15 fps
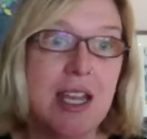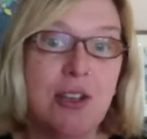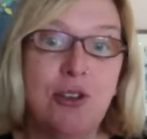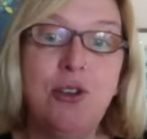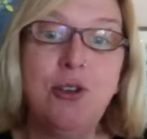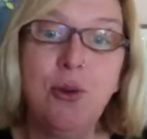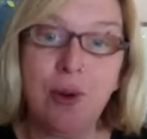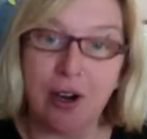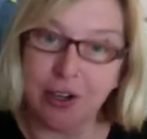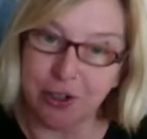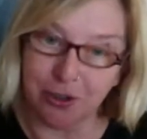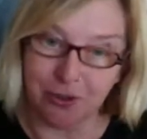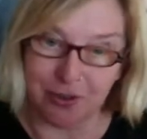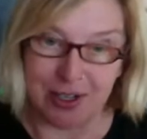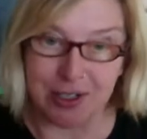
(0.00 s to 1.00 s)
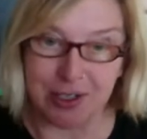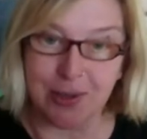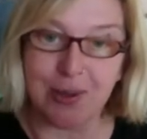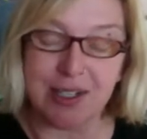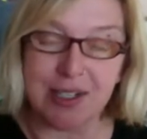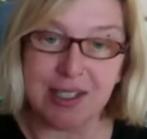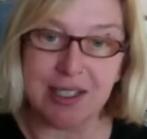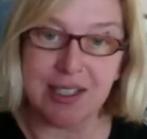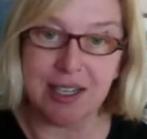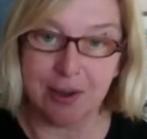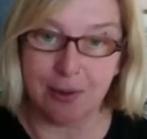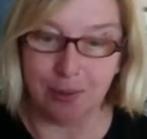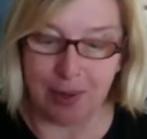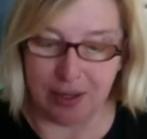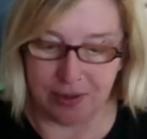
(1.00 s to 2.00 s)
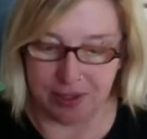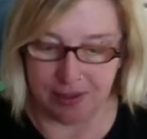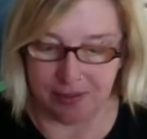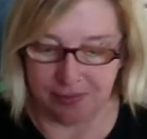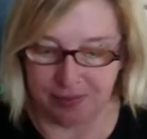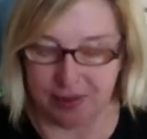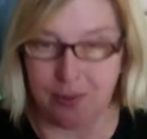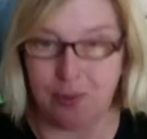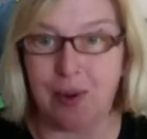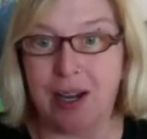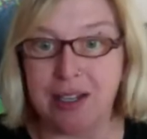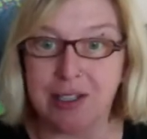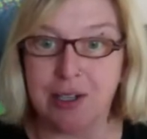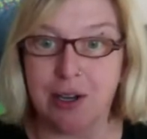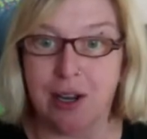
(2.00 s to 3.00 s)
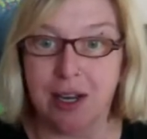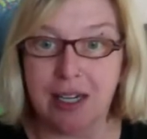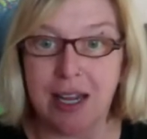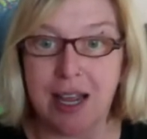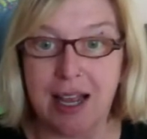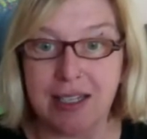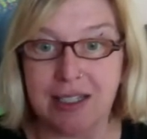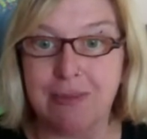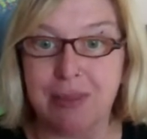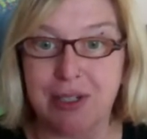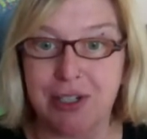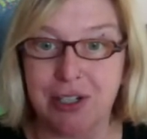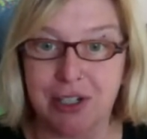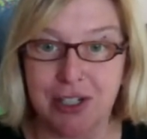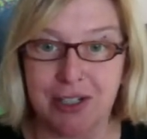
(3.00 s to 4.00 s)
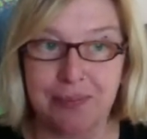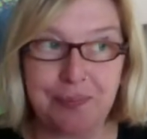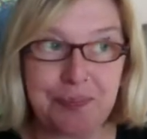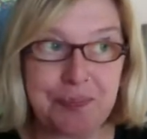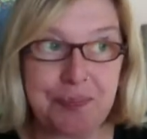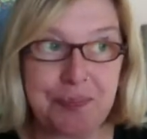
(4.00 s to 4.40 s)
You are your resource with the wise dog as the magician.